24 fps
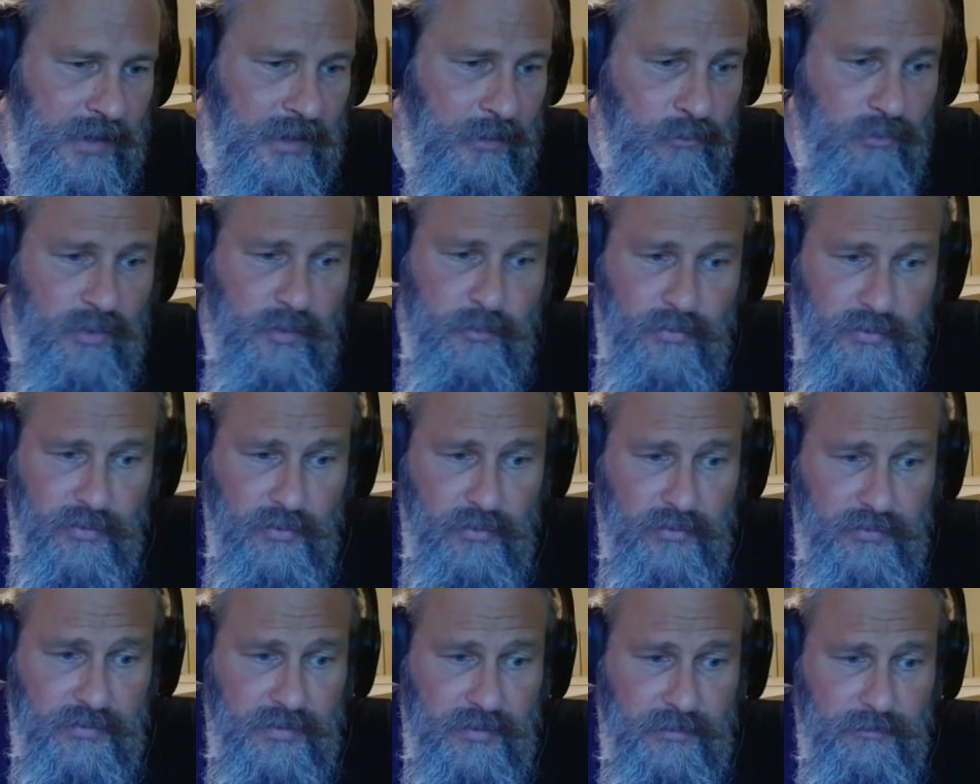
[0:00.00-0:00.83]
can
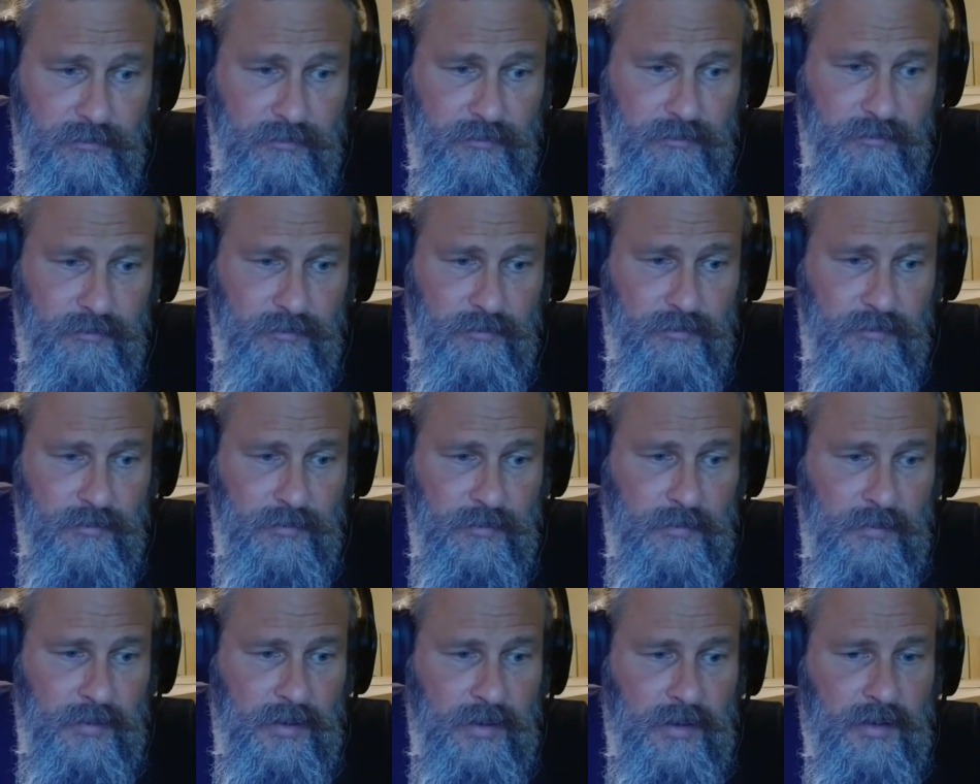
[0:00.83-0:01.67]
reproduce it,
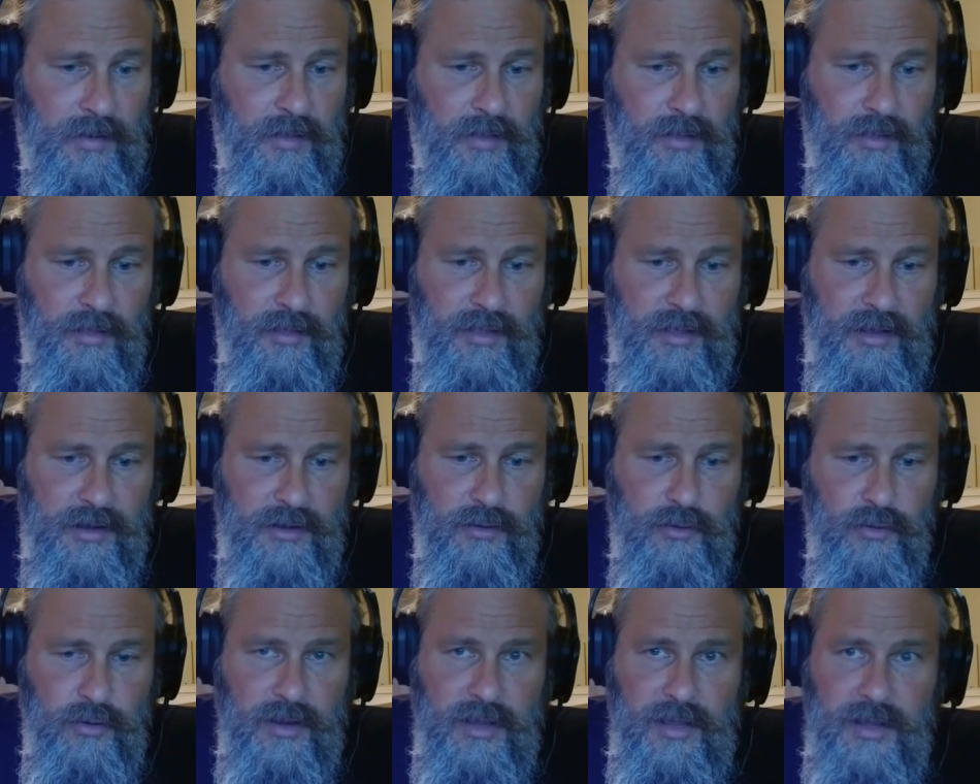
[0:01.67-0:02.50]

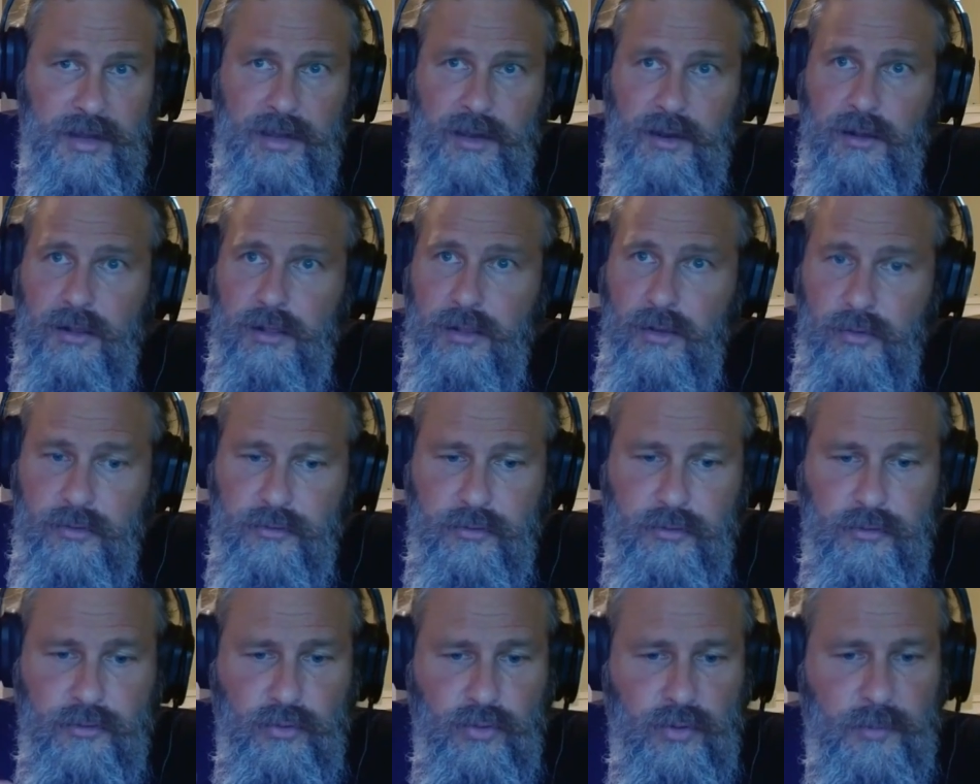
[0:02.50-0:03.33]
then you're getting
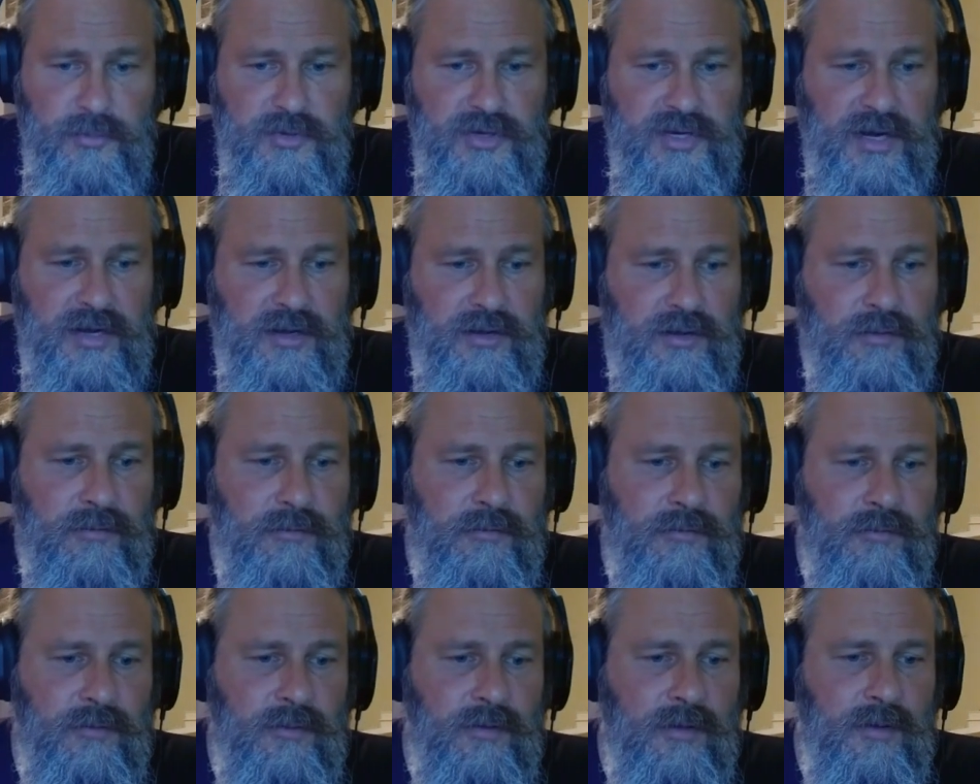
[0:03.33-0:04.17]
closer to
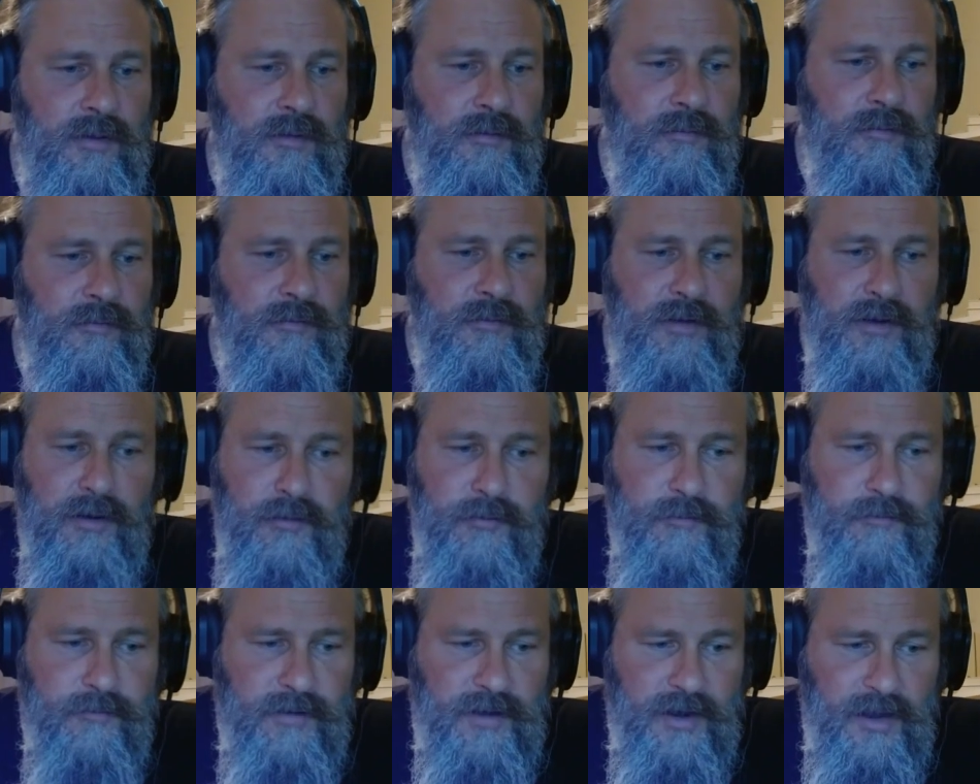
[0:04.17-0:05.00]
objective,
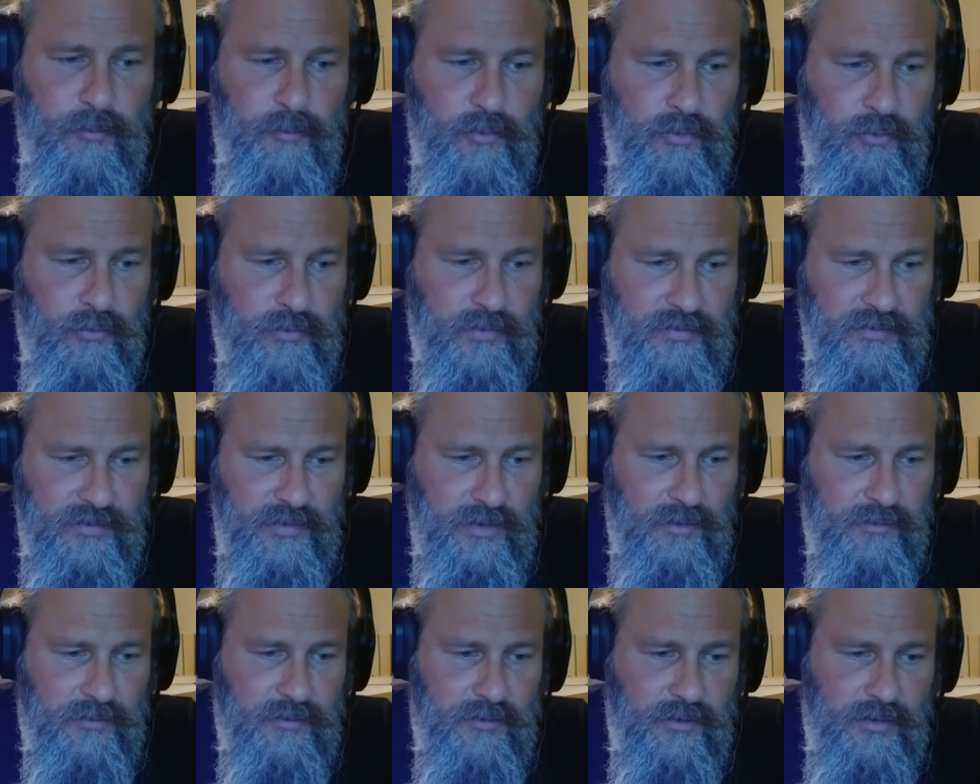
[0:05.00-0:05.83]
verifiable
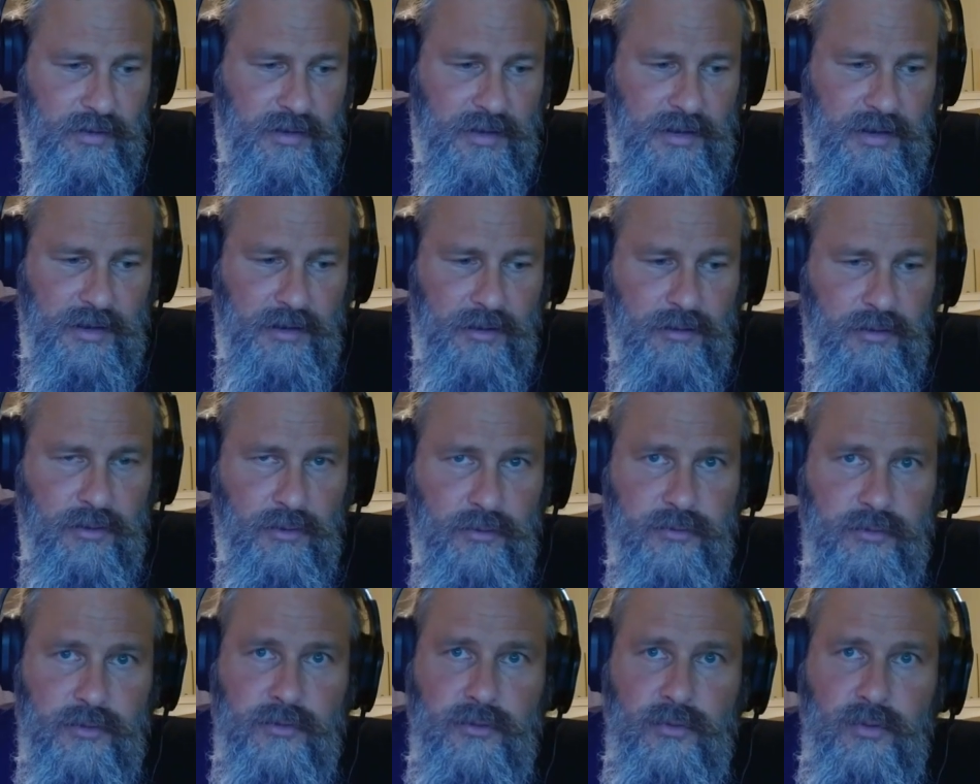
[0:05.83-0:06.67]
results. You're getting
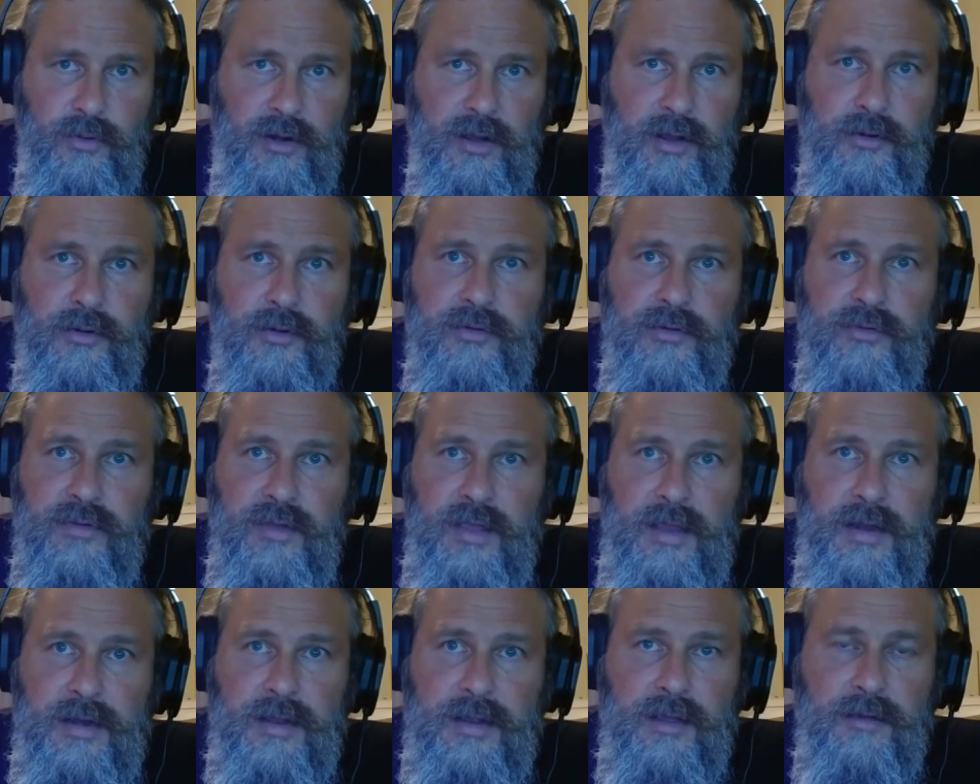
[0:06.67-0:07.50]
closer to an
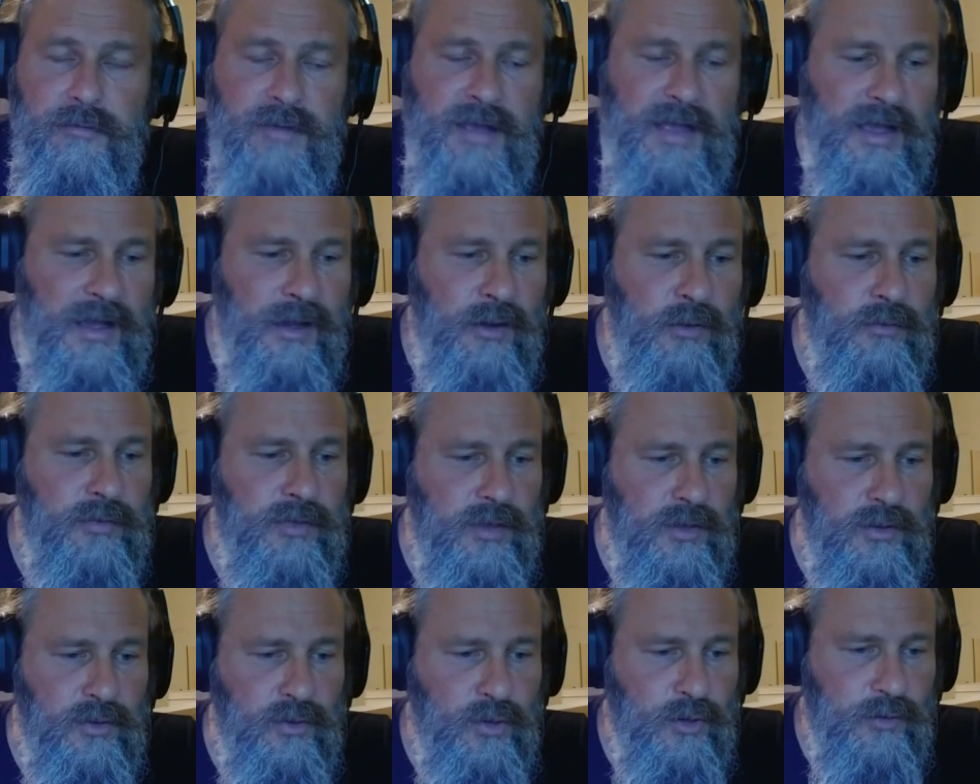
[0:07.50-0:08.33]
understanding of how
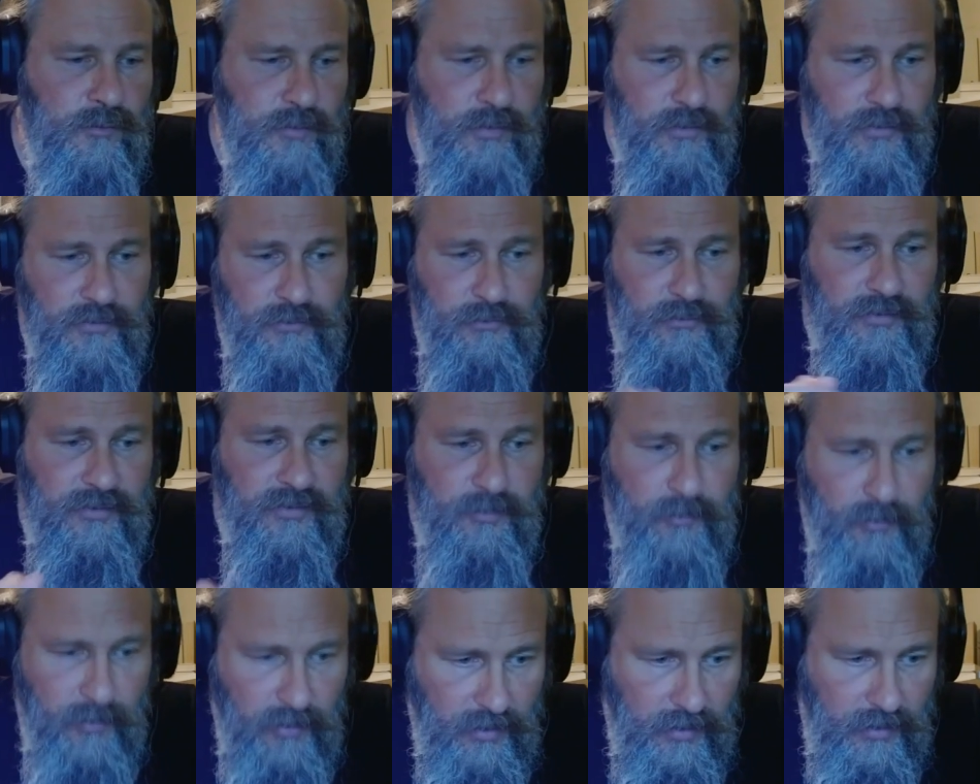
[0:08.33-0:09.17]
the universe
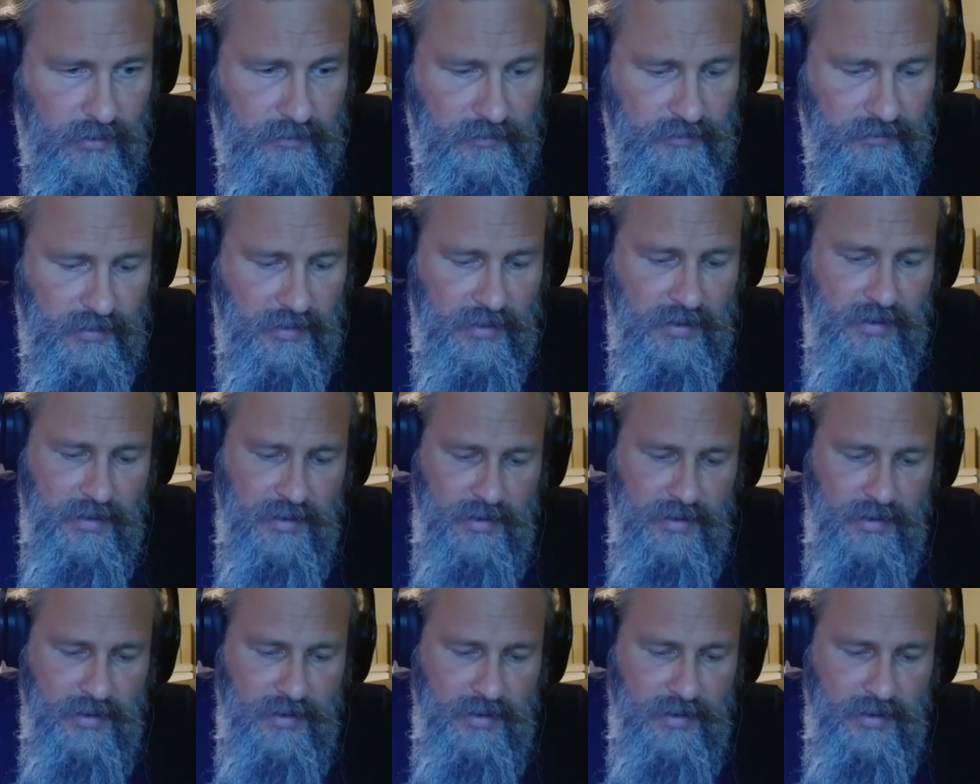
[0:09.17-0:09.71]
responds.